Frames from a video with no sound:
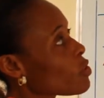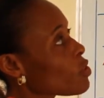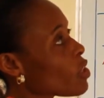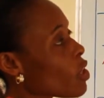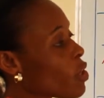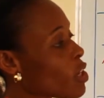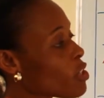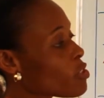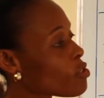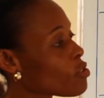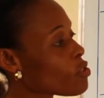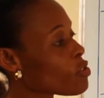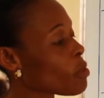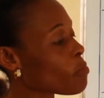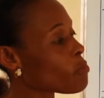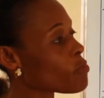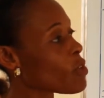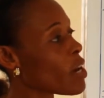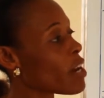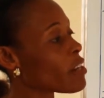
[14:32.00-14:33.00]
You're going to
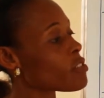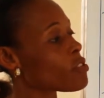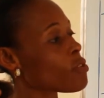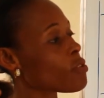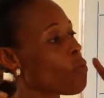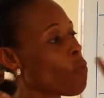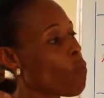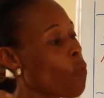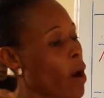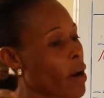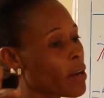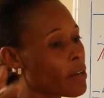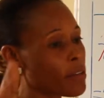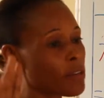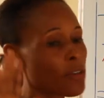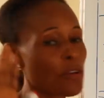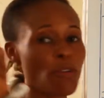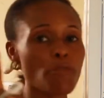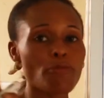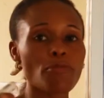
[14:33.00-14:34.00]
subtract
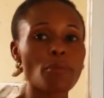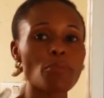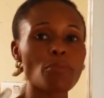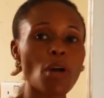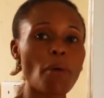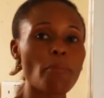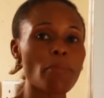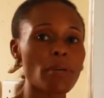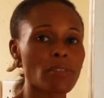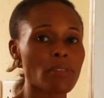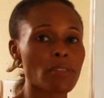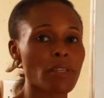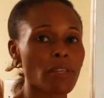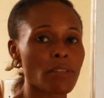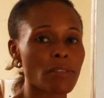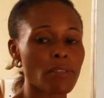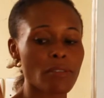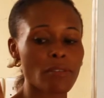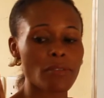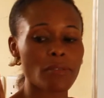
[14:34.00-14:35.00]
1 from number
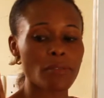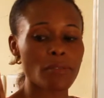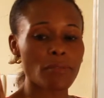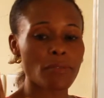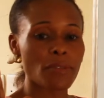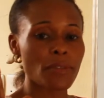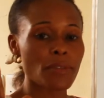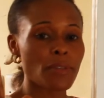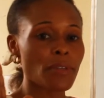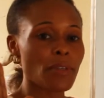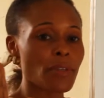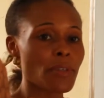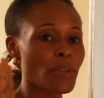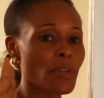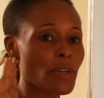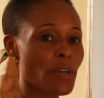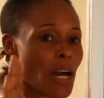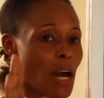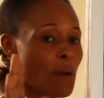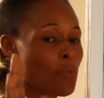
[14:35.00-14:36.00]
6.
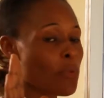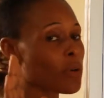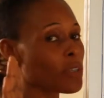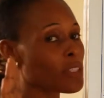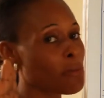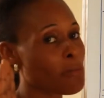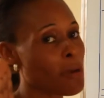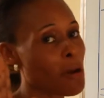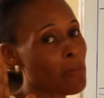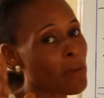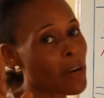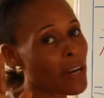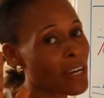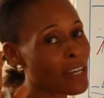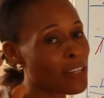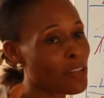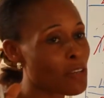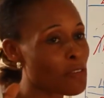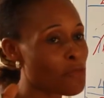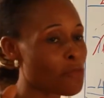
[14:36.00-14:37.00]
I'm holding my
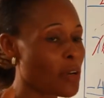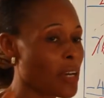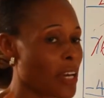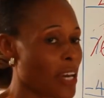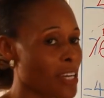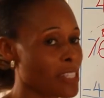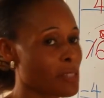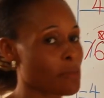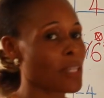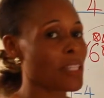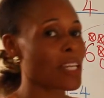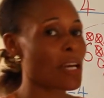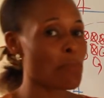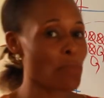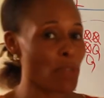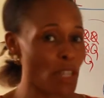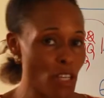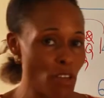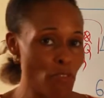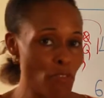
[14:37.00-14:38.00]
marker, don't forget, but I
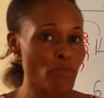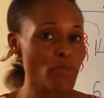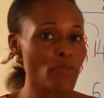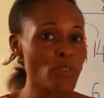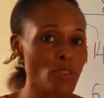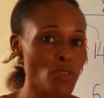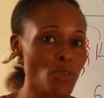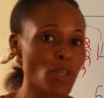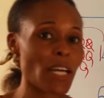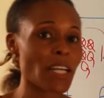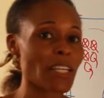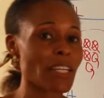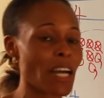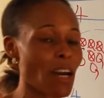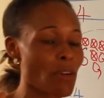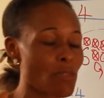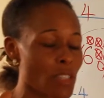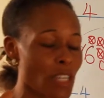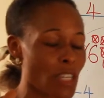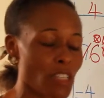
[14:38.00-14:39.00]
believe you can
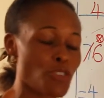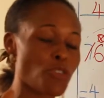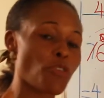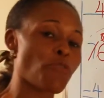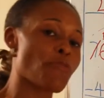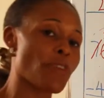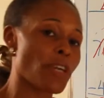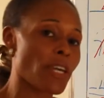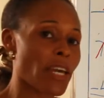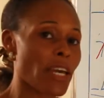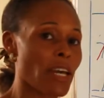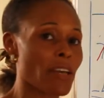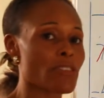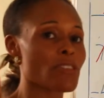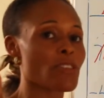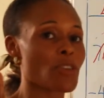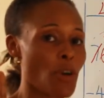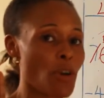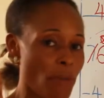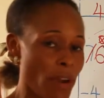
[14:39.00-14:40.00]
count out your
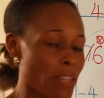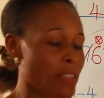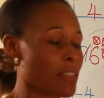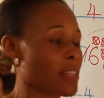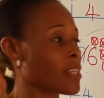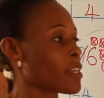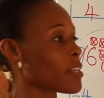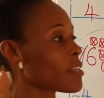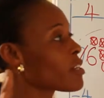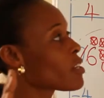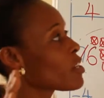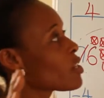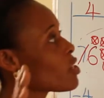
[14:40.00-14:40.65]
fingers correctly.